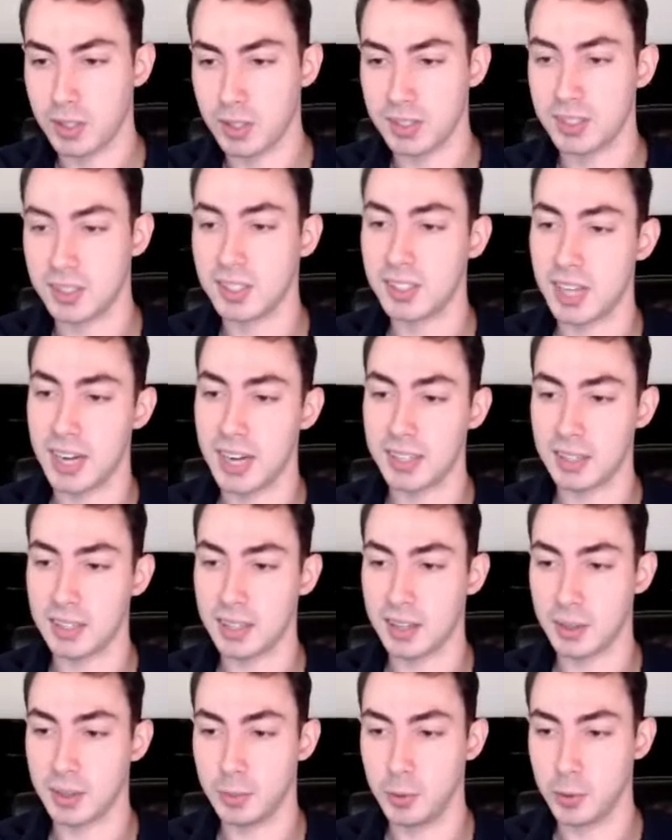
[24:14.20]
is designed to
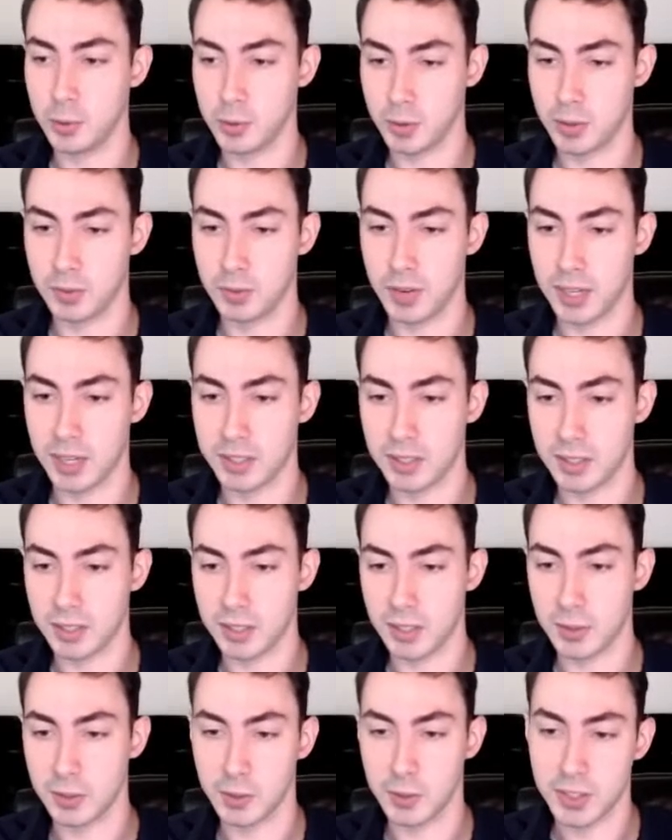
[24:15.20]
let the Bluetooth devices
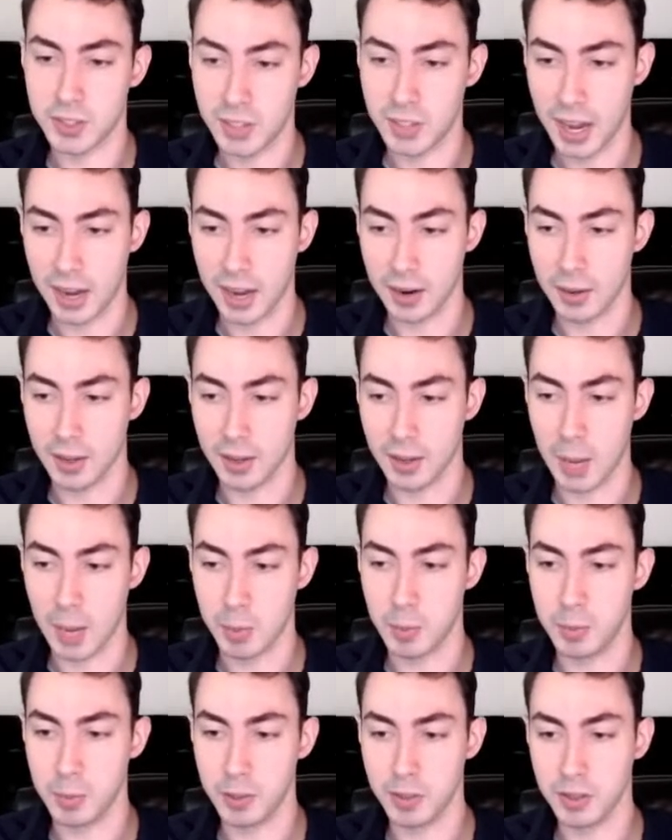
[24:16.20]
understand the
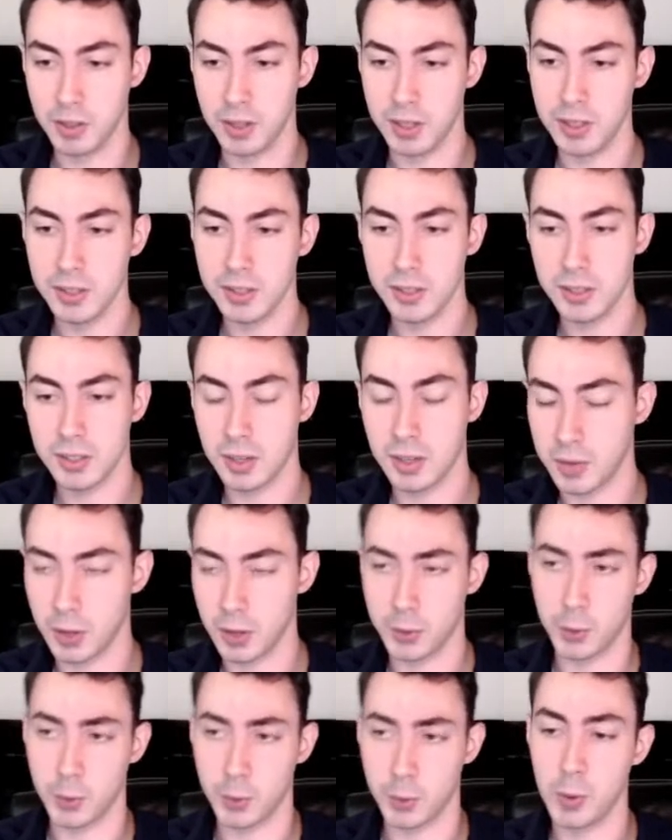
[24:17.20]
capabilities of the
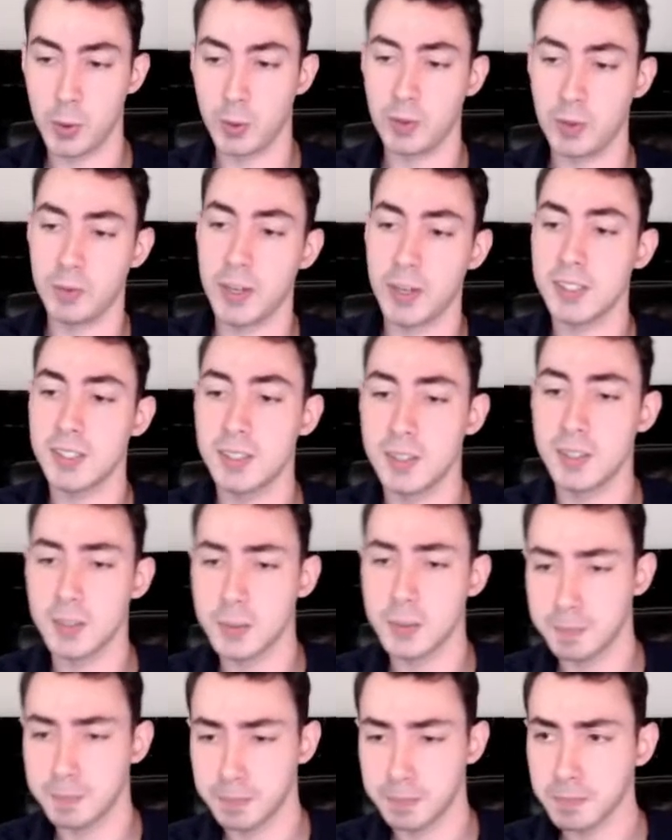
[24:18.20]
other remote
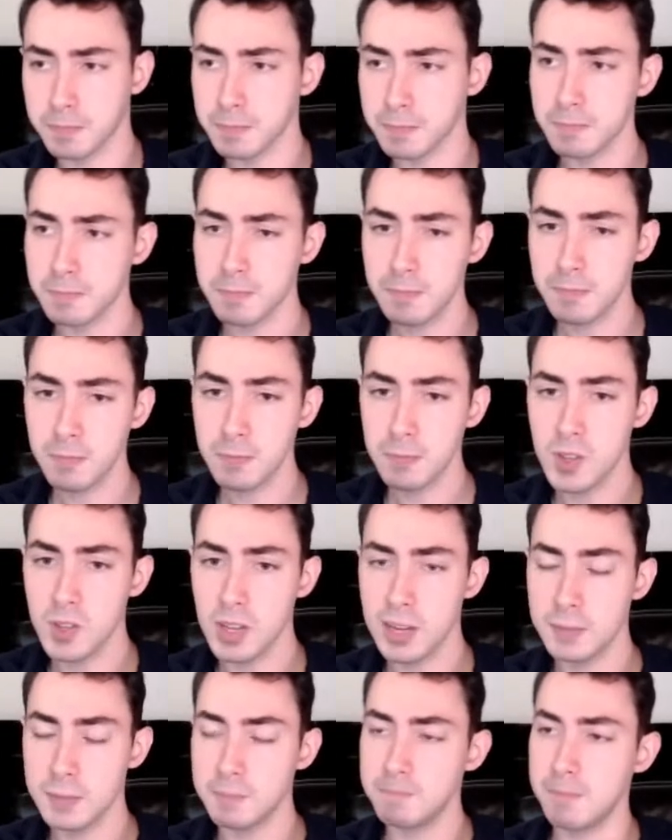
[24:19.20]
devices,
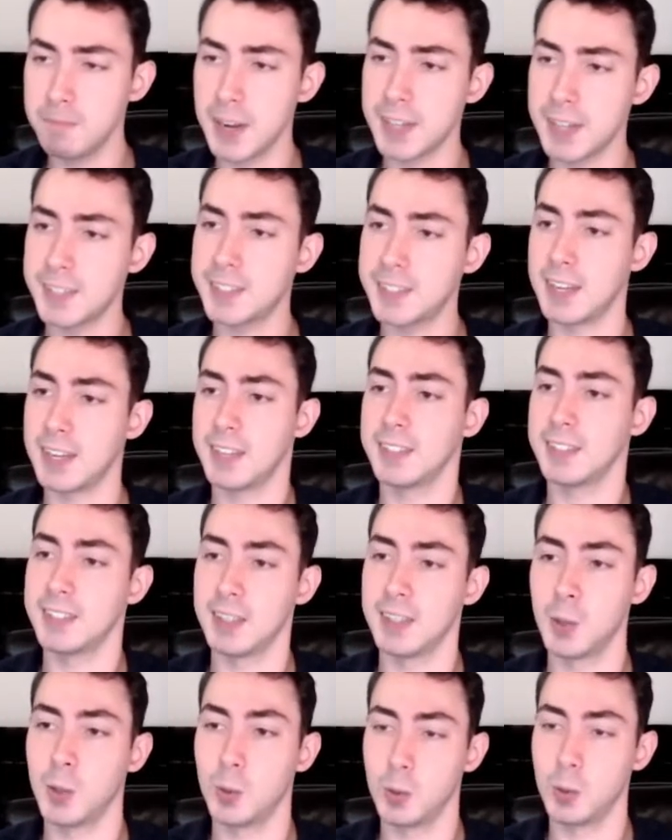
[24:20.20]
it makes sense
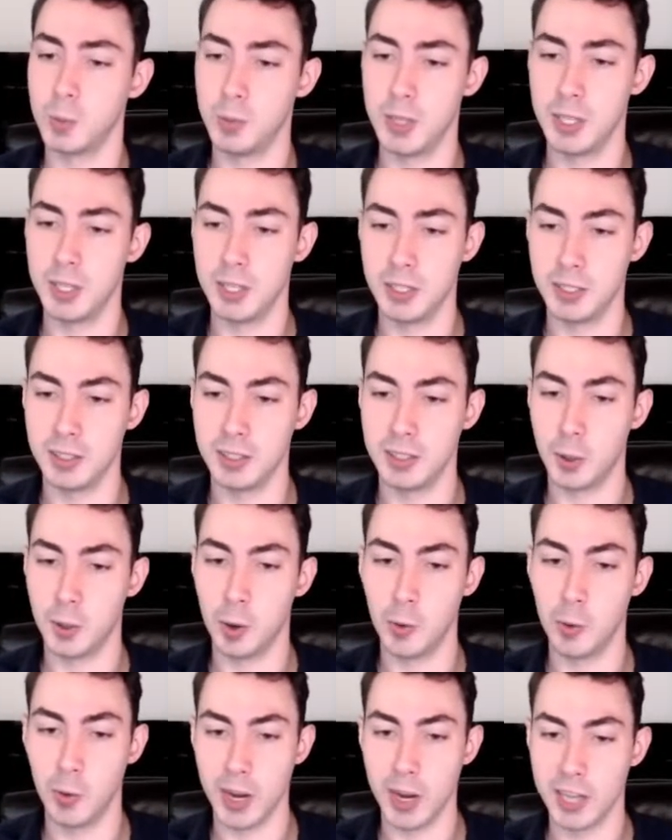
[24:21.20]
that there would be,
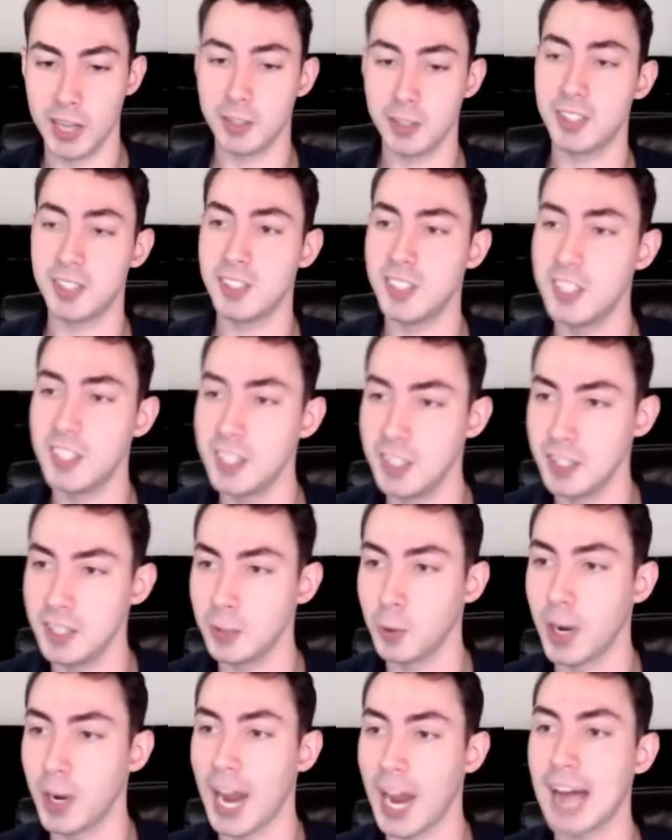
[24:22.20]
a way to see,
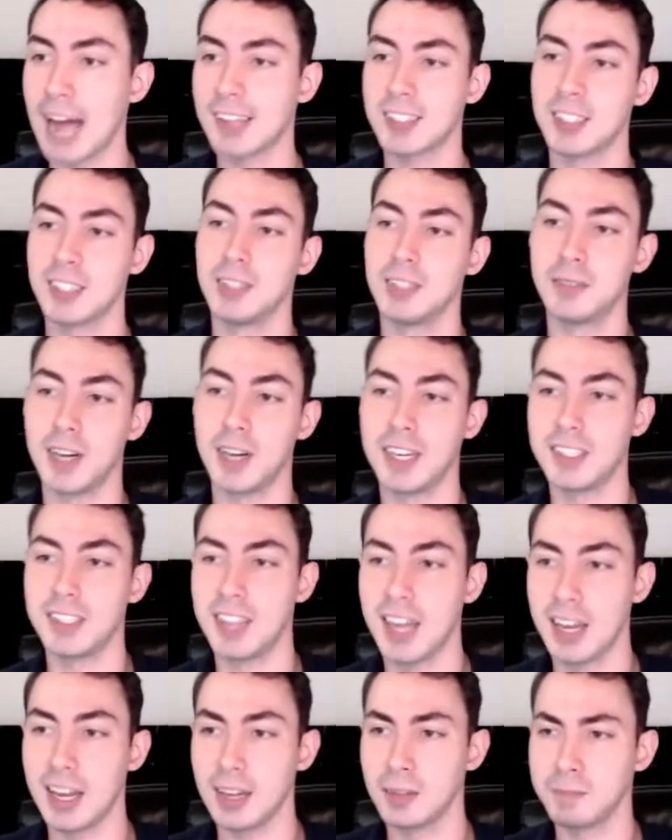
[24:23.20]
right? Ask a device,
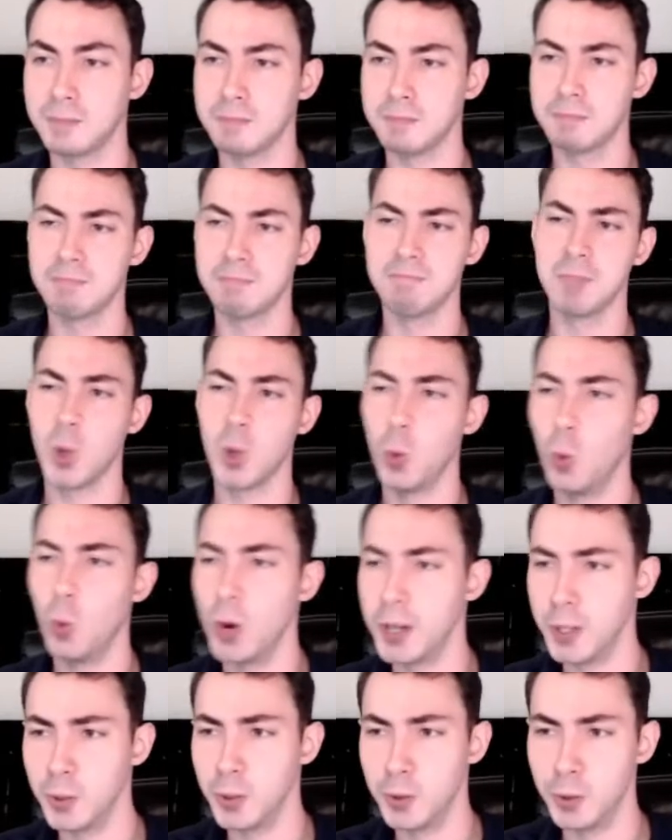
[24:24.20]
hey,
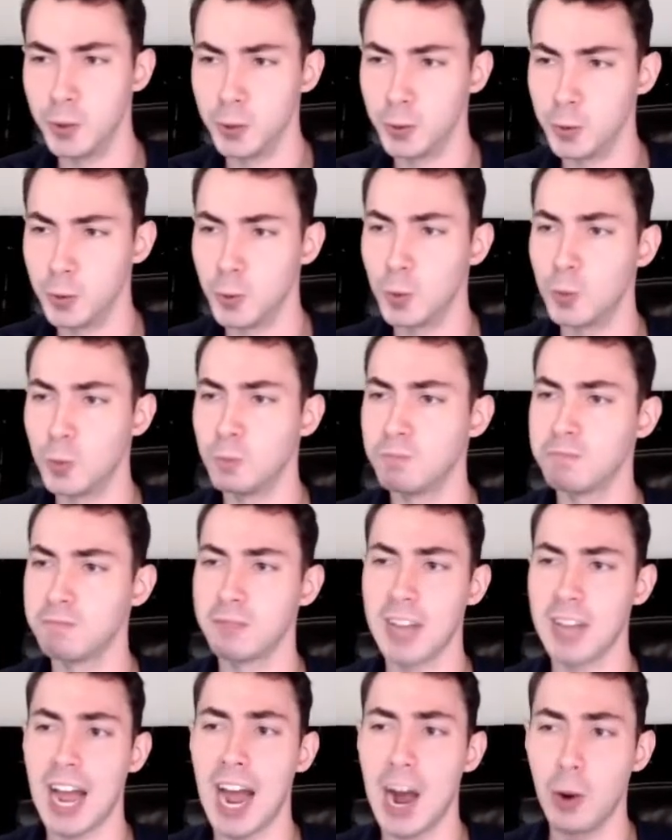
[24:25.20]
what do you do?
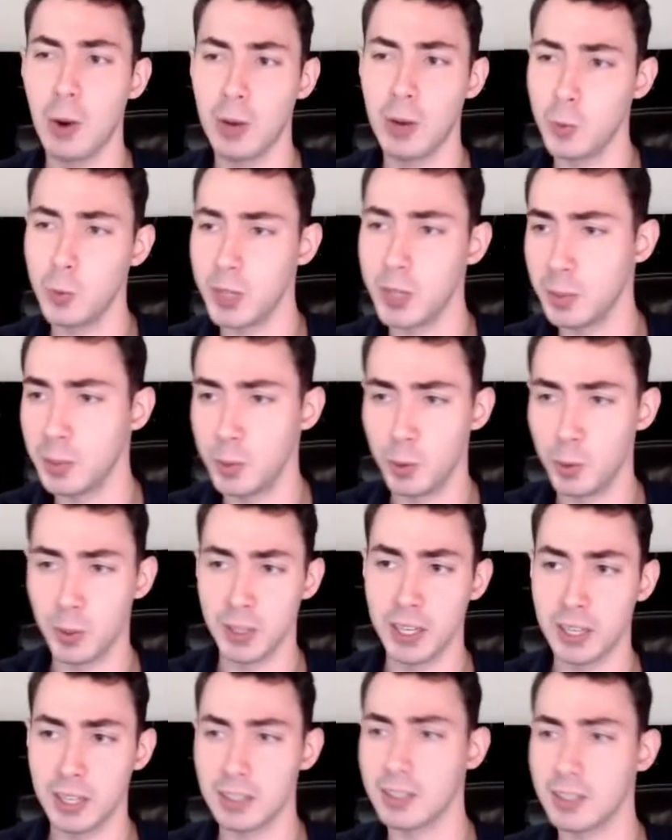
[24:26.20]
How can we
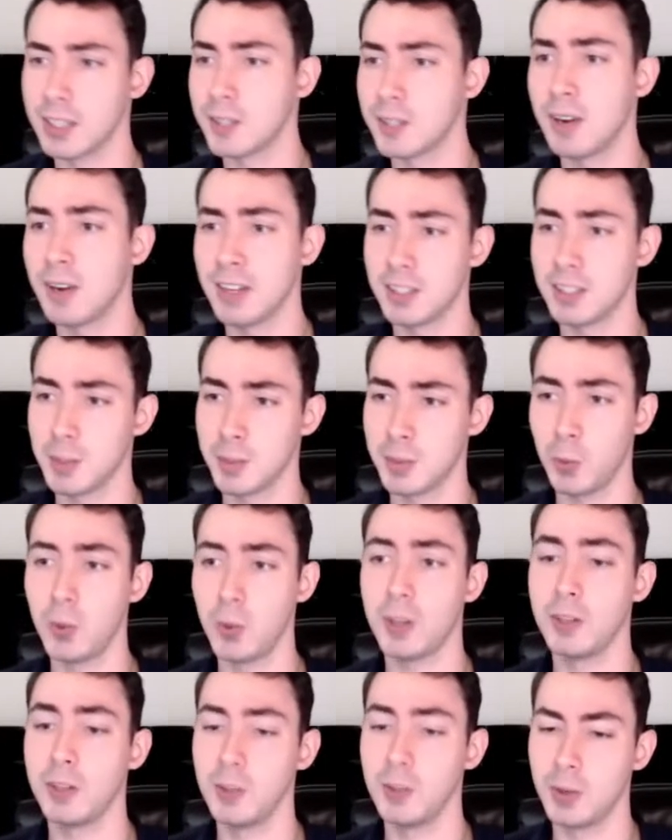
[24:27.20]
communicate? Let's find something
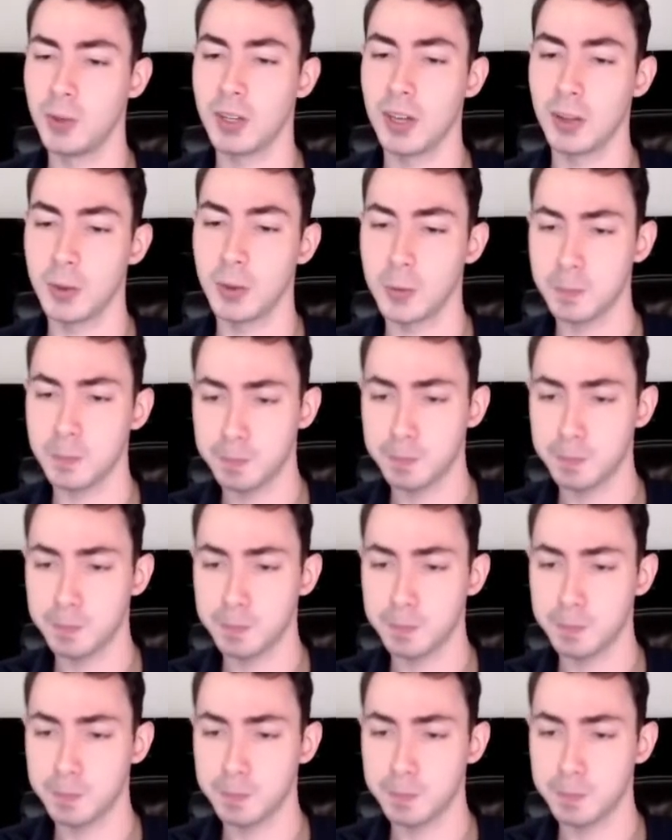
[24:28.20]
we can do together.